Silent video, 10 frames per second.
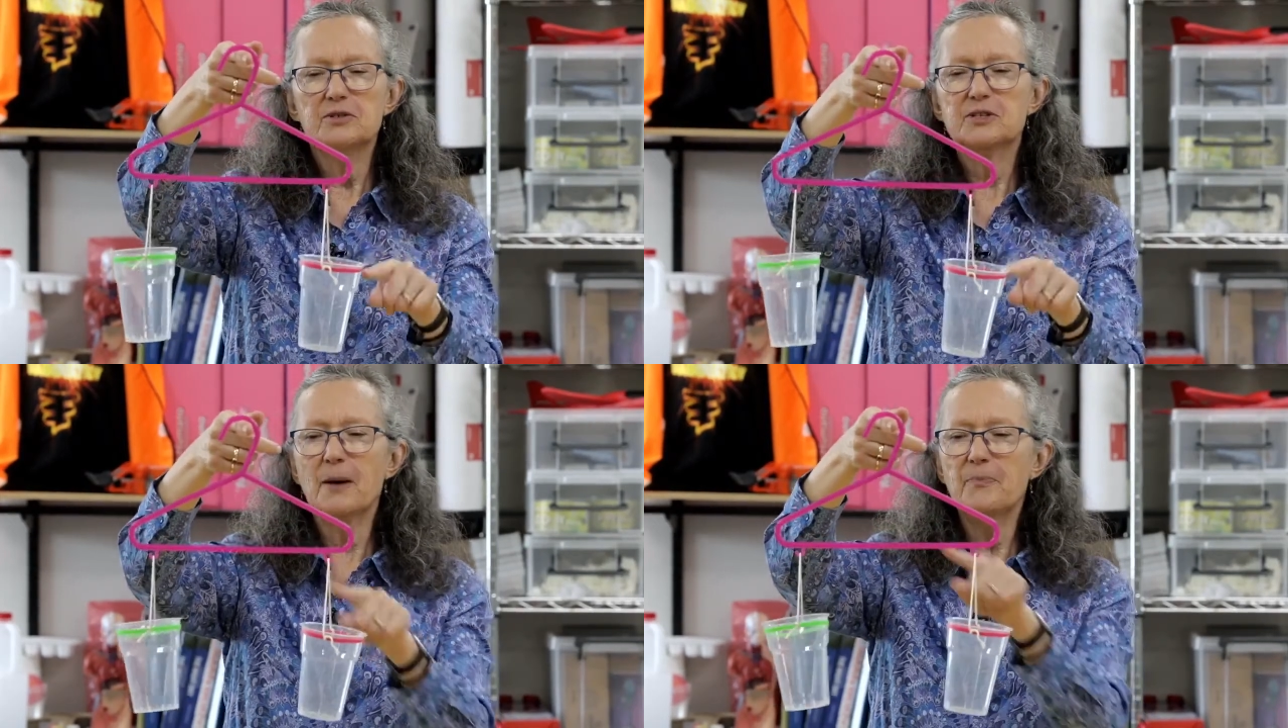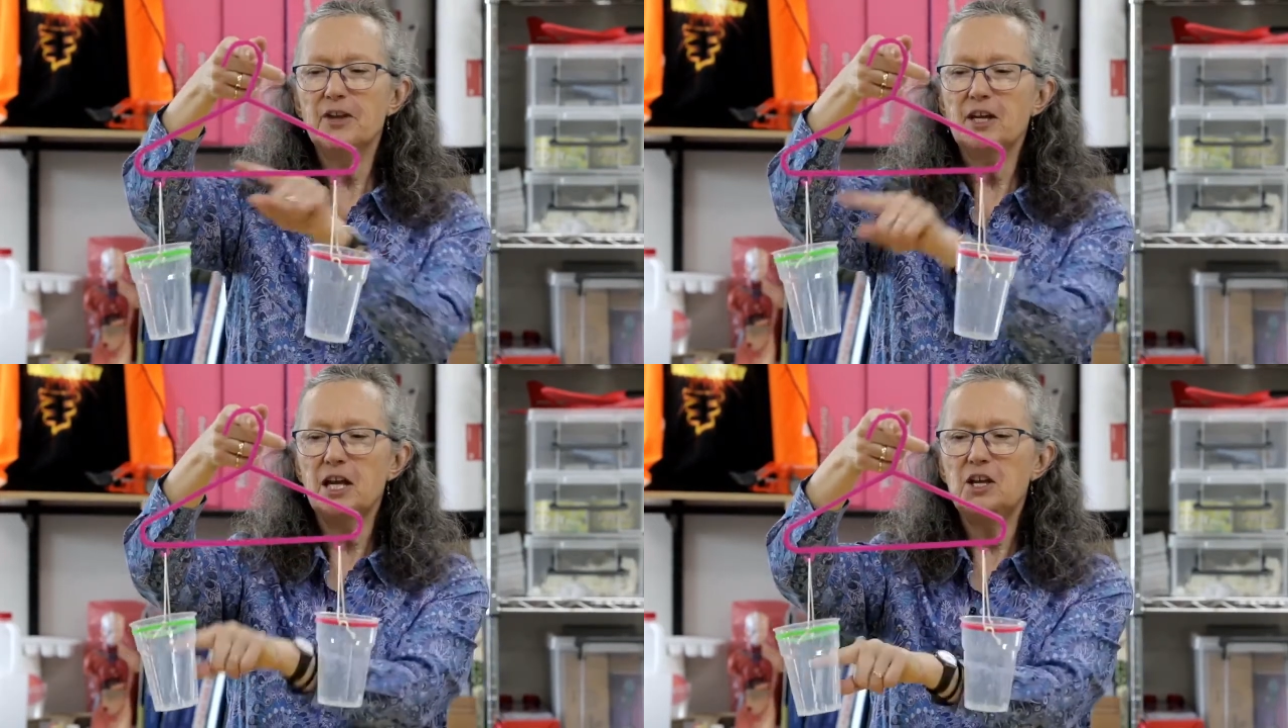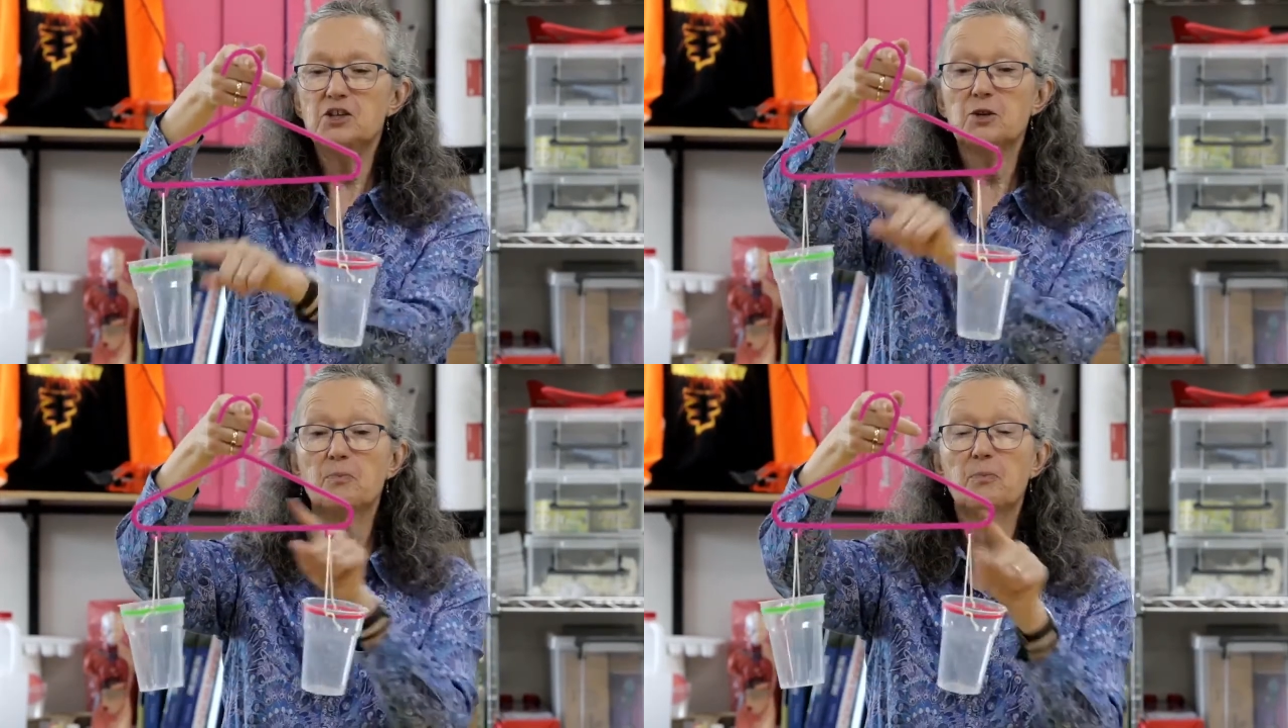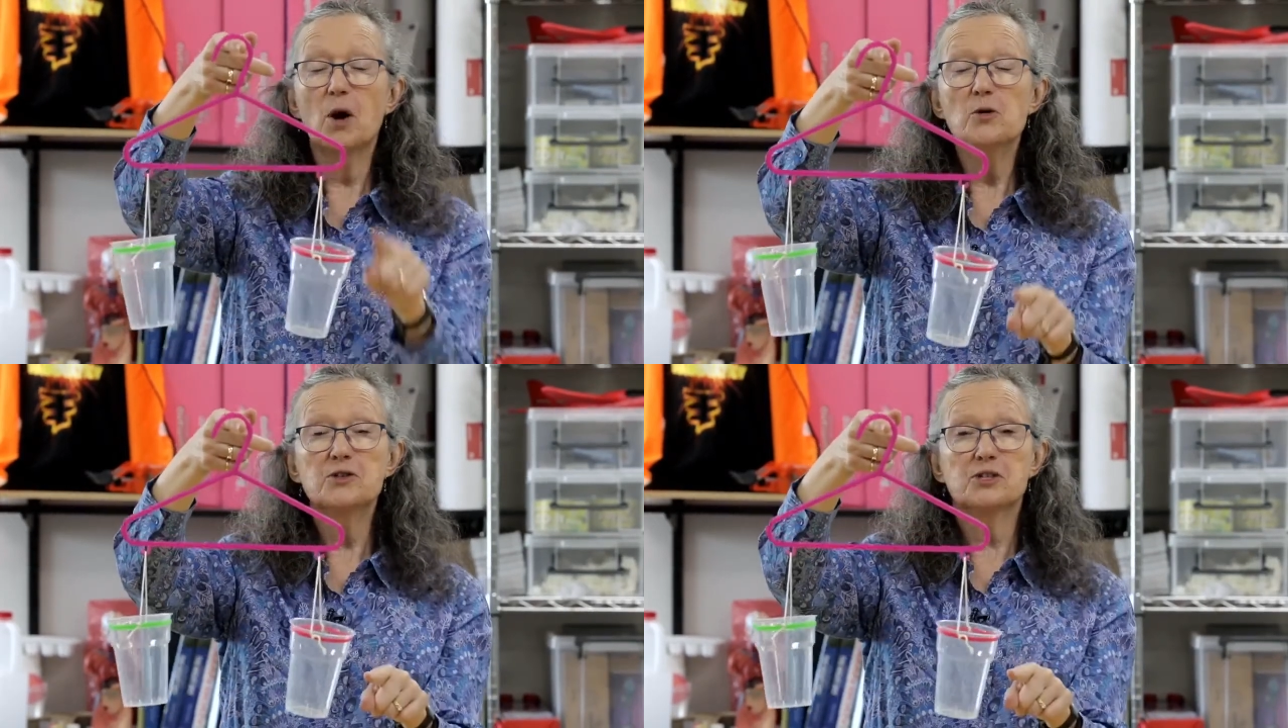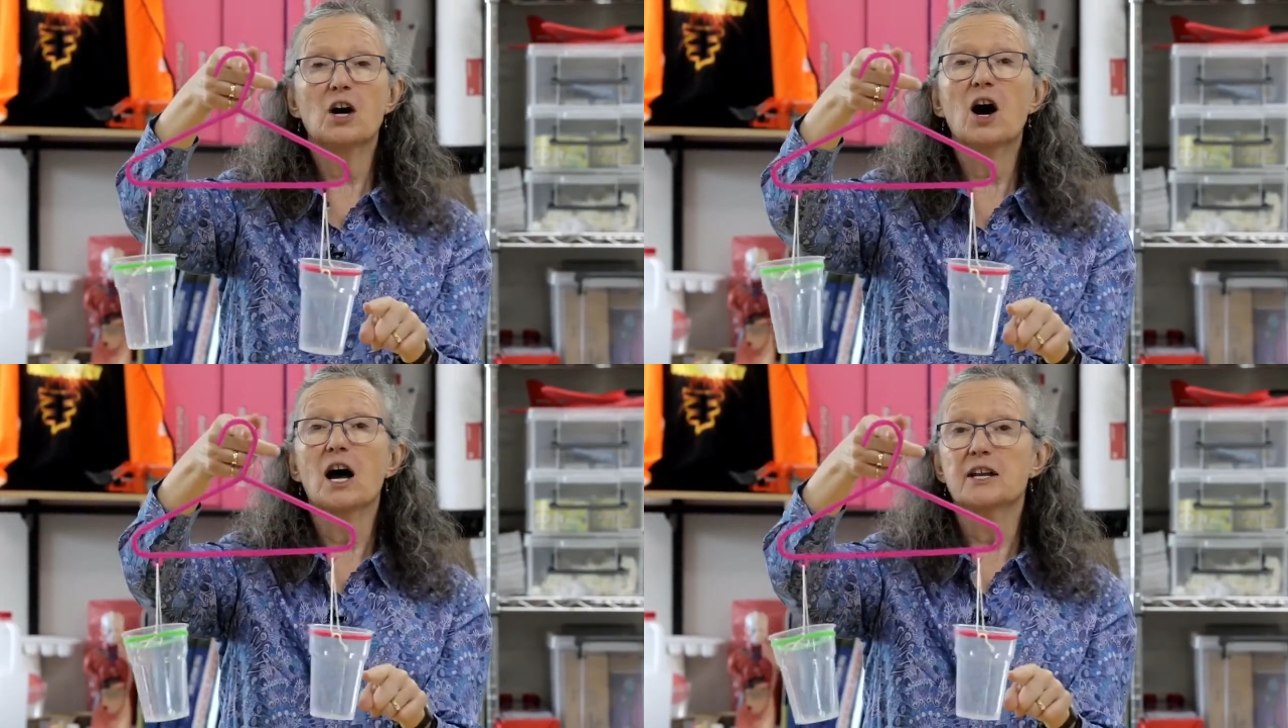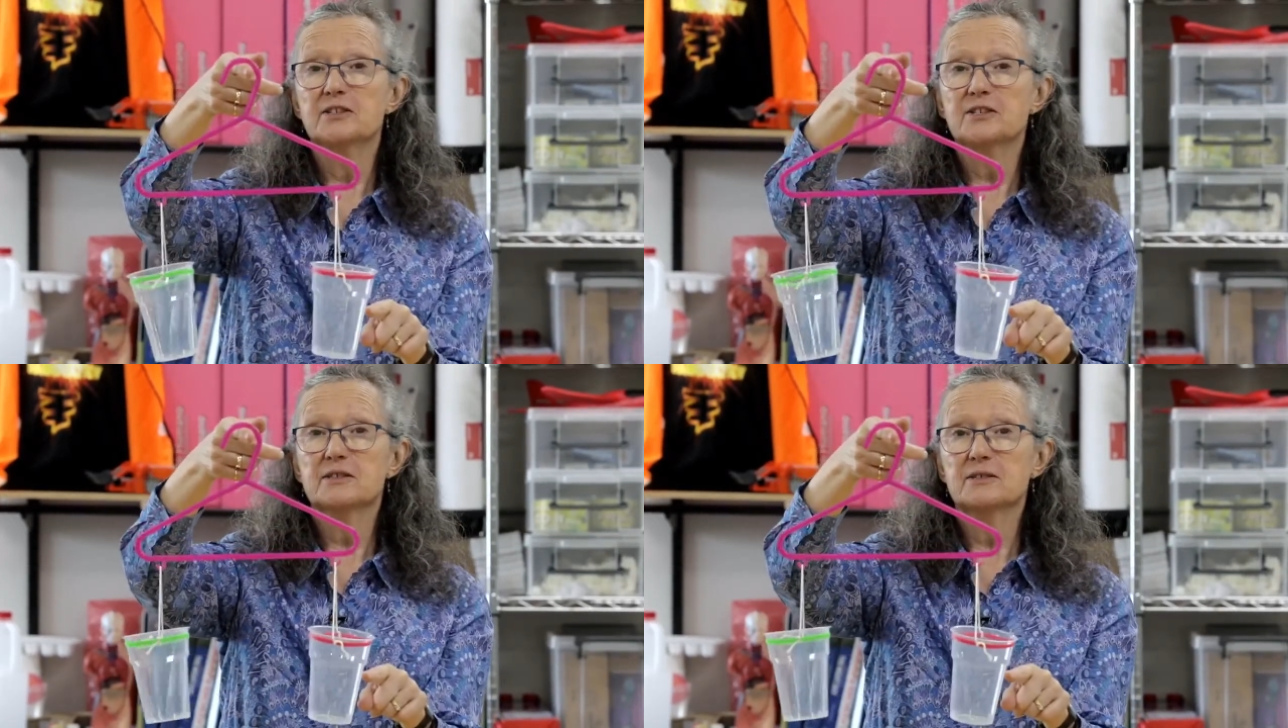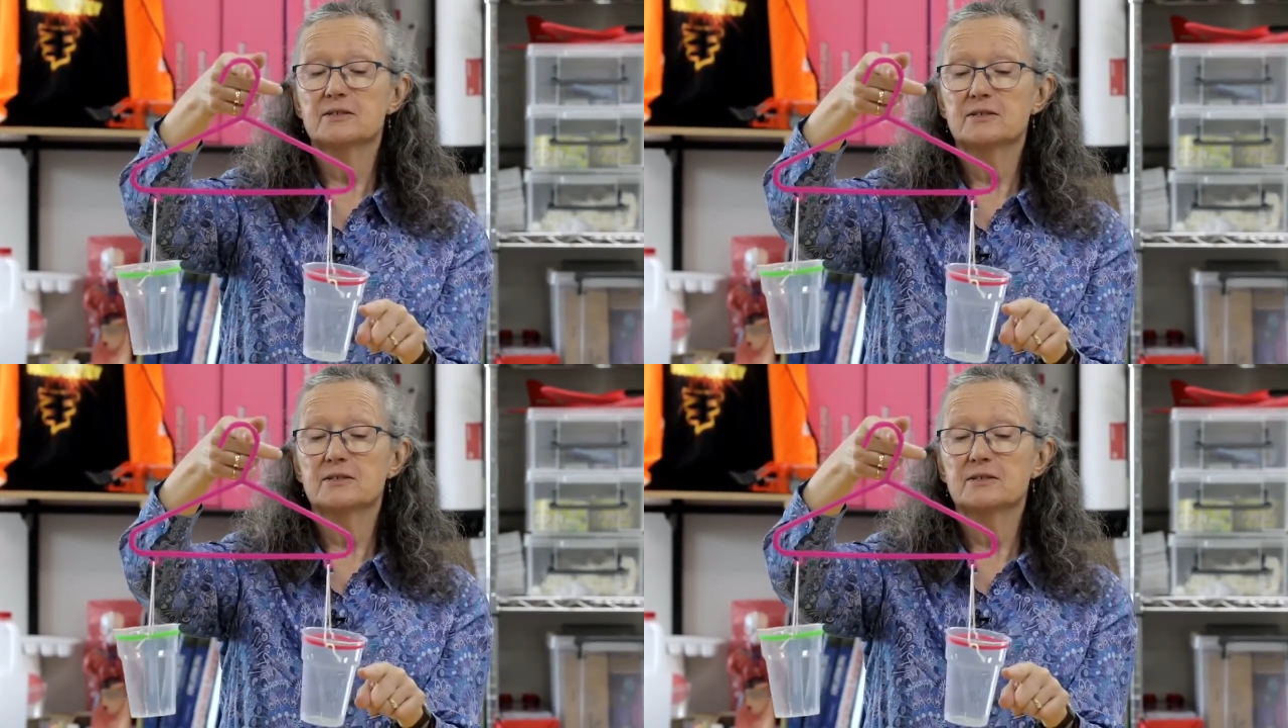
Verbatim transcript: something into both sides?